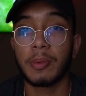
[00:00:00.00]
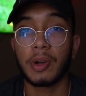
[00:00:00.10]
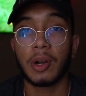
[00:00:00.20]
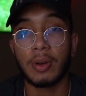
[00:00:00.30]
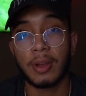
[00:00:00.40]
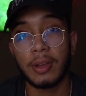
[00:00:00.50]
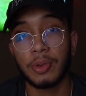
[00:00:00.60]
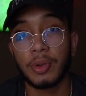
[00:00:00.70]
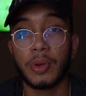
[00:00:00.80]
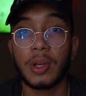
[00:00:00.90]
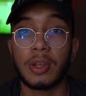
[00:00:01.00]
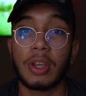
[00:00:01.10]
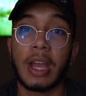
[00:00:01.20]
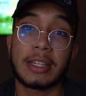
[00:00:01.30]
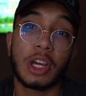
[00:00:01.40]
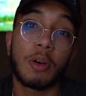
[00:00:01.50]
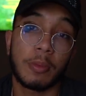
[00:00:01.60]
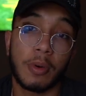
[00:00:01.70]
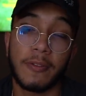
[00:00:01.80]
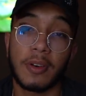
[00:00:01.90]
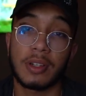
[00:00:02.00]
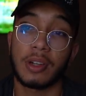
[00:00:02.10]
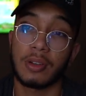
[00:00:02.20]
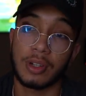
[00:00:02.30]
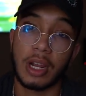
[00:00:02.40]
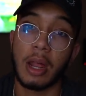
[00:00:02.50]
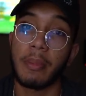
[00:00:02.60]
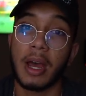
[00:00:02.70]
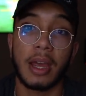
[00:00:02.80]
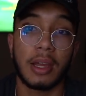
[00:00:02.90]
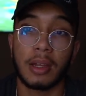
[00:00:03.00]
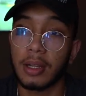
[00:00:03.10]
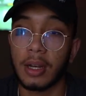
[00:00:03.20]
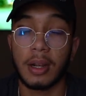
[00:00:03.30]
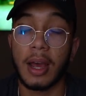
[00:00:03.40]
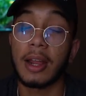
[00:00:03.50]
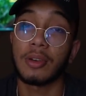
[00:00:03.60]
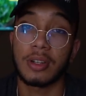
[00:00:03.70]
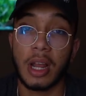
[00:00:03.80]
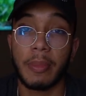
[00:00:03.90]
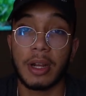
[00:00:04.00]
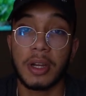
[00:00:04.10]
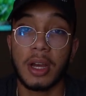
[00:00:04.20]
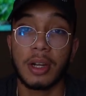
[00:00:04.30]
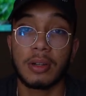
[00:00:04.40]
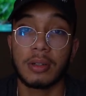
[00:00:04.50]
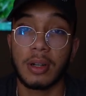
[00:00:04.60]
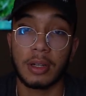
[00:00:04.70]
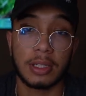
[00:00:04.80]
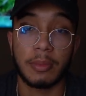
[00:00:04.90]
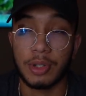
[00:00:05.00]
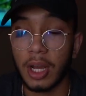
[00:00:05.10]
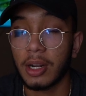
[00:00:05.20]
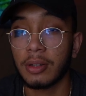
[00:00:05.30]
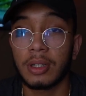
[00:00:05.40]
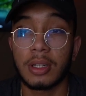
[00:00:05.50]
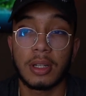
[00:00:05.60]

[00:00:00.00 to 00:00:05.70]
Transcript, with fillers: people to know you do it. You gotta tell people at first, you know, shot by da da da. I do shot by Jono because I'm Jono.